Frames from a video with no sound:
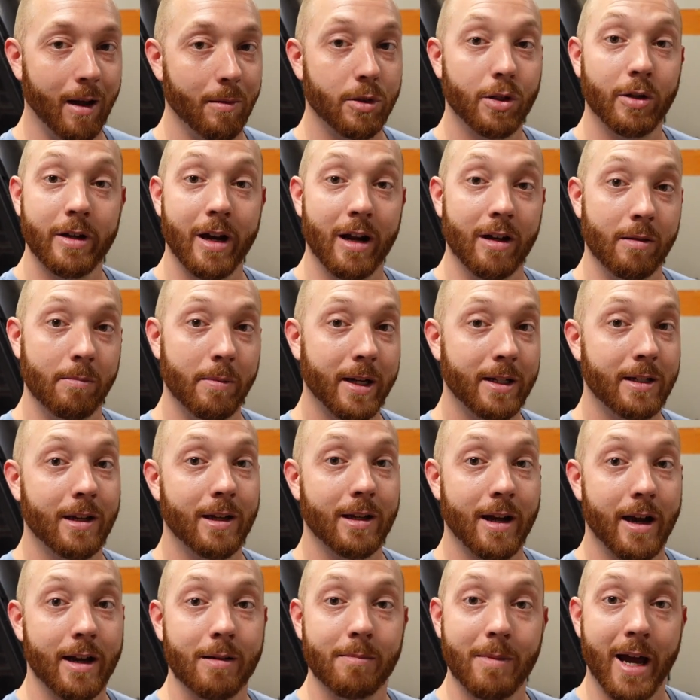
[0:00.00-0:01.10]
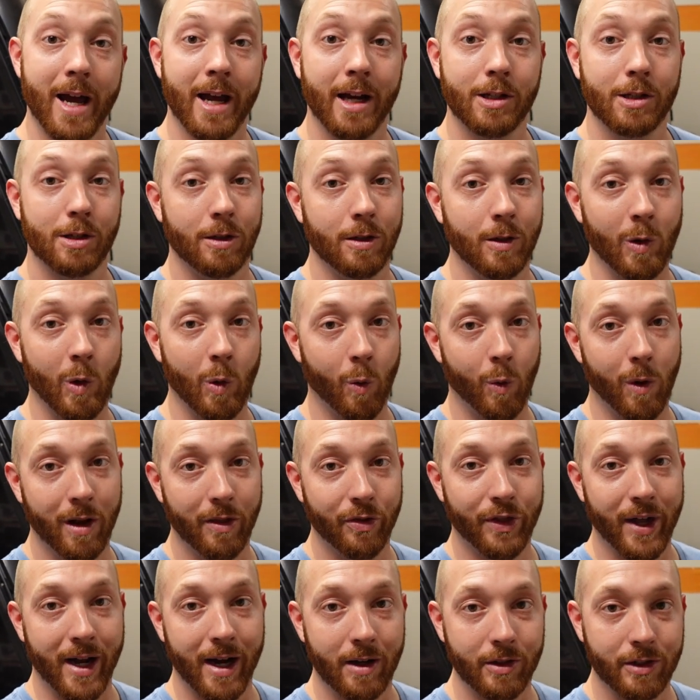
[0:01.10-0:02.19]
So yeah, the big ticket item axle,
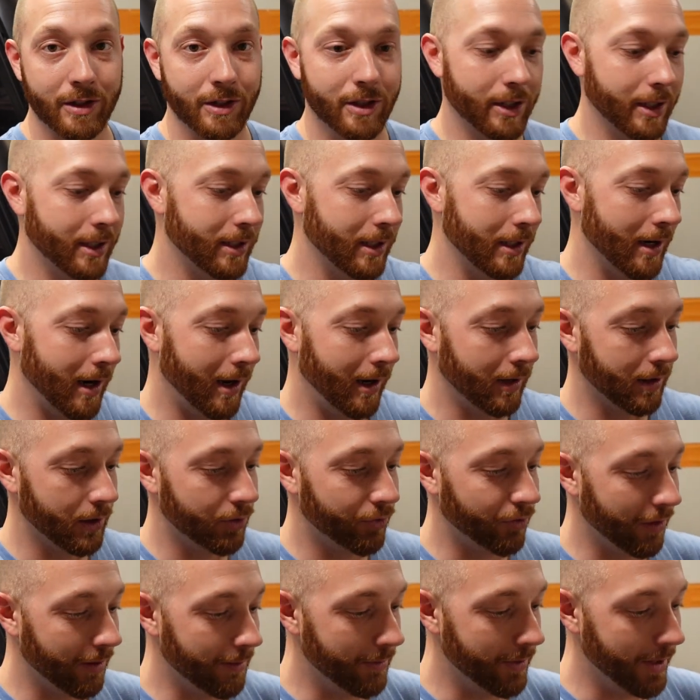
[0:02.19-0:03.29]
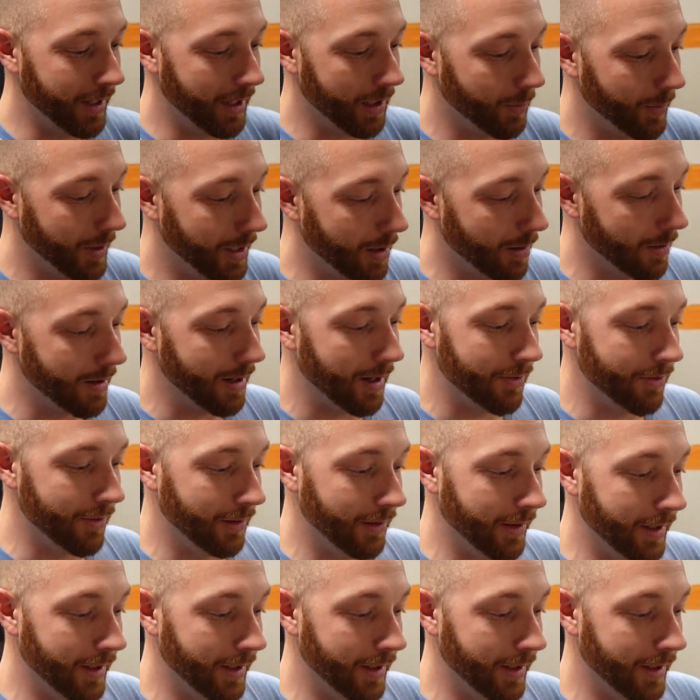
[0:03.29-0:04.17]
$1,060. From there, we go down the